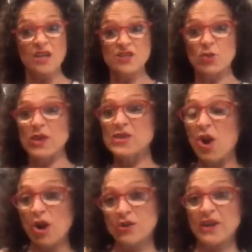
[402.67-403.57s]
So it's
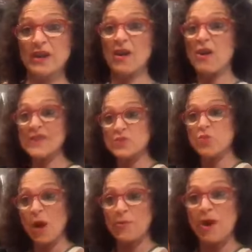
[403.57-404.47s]
all, you got all these
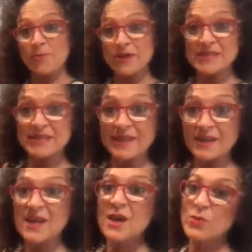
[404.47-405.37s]
raw properties in
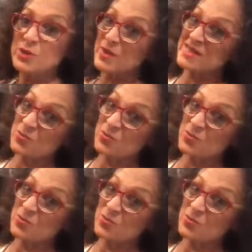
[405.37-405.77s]
there, which makes it